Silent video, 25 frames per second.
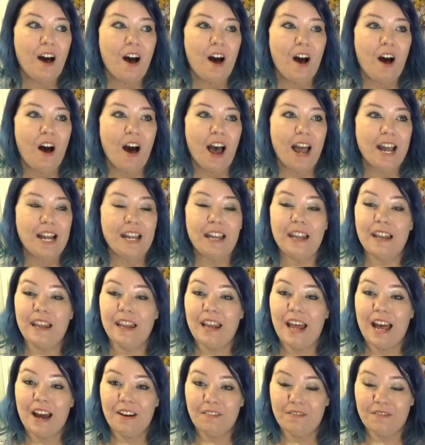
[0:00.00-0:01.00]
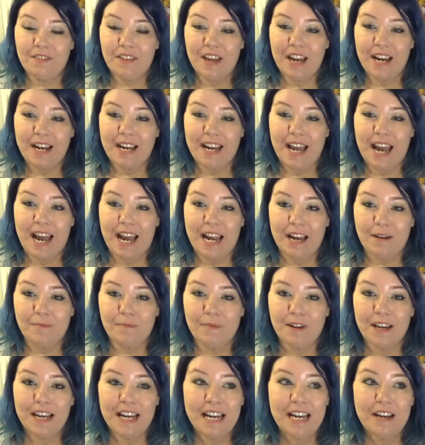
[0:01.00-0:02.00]
I love that
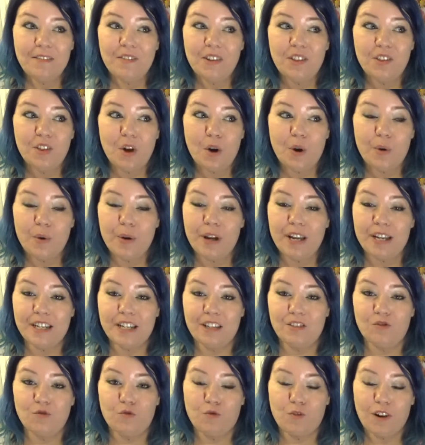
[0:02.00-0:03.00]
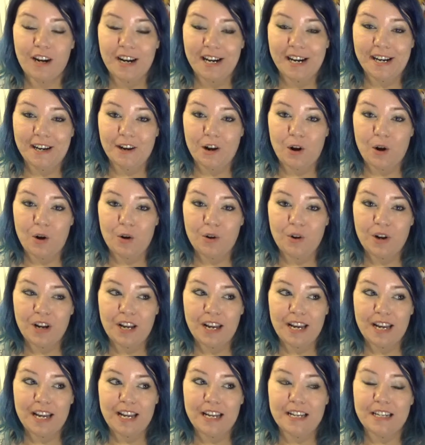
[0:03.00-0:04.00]
game. Even though it is really long,
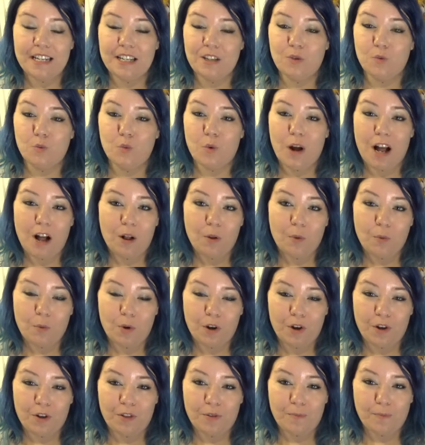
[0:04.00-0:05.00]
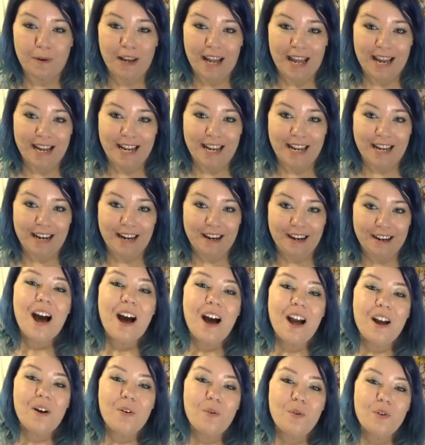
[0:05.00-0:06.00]
it is well worth playing.
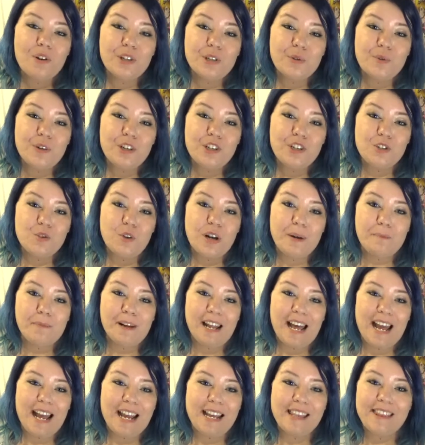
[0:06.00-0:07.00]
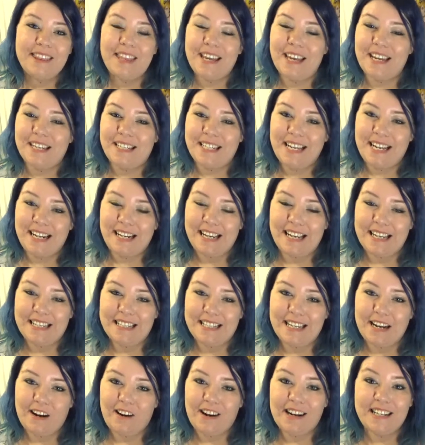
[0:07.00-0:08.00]
I also enjoy playing the Atelier
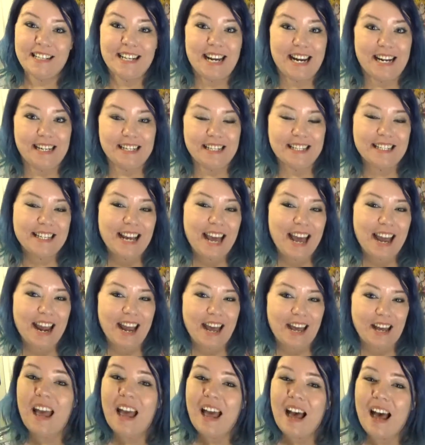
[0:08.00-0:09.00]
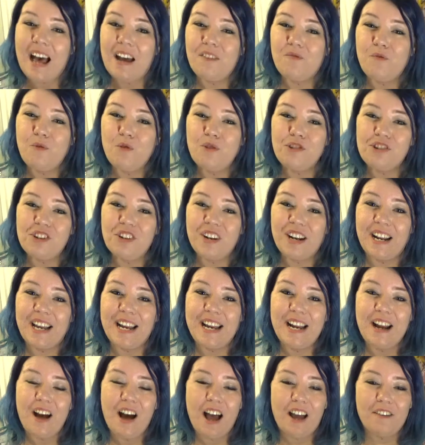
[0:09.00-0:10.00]
series and Disgaea.
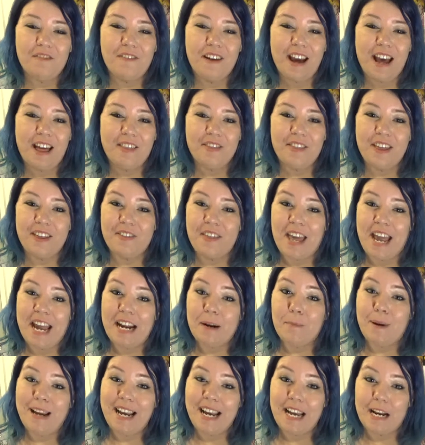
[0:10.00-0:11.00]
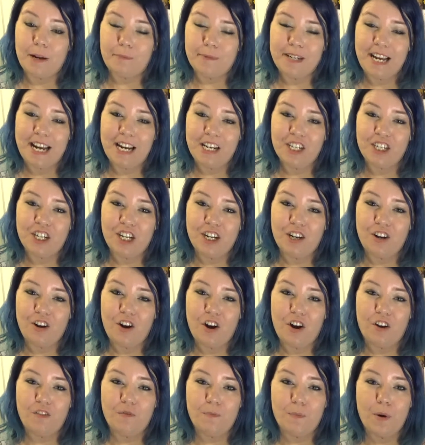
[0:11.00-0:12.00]
Unfortunately, I found that the anime adaptation
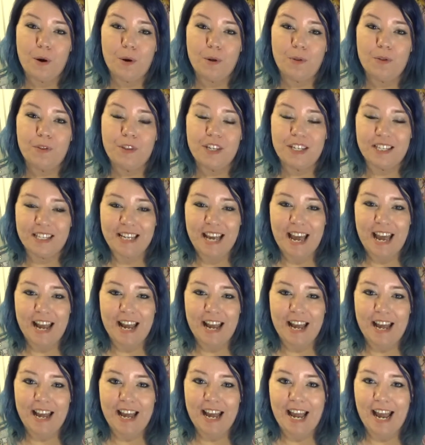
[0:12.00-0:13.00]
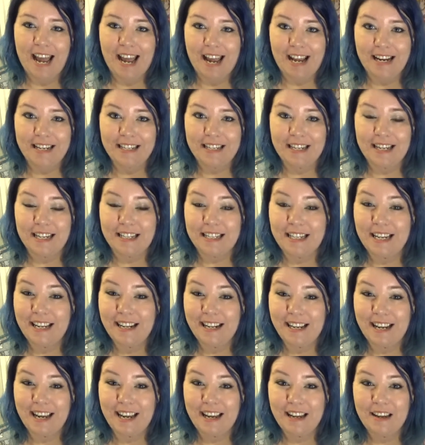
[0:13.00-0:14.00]
of both Disgaea and
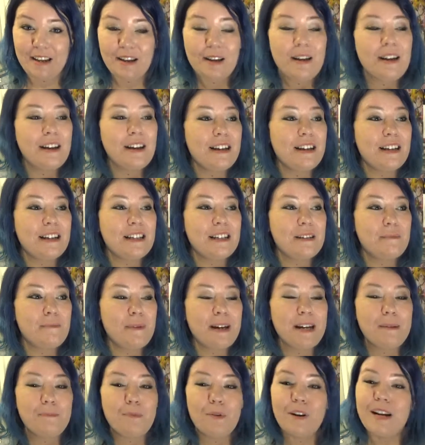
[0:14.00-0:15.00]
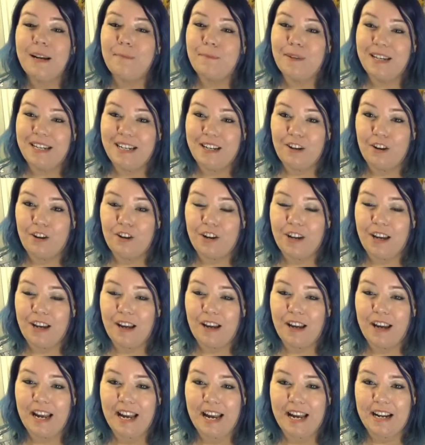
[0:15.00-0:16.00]
Atelier to be pretty
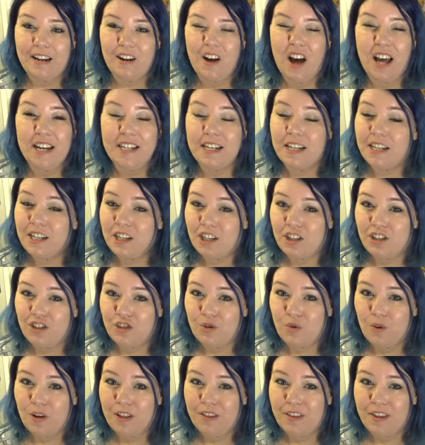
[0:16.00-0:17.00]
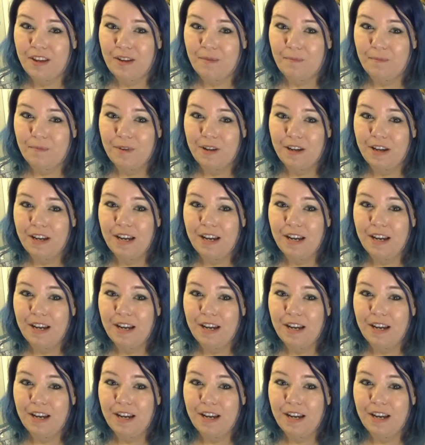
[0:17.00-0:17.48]
mediocre, and I didn't enjoy them.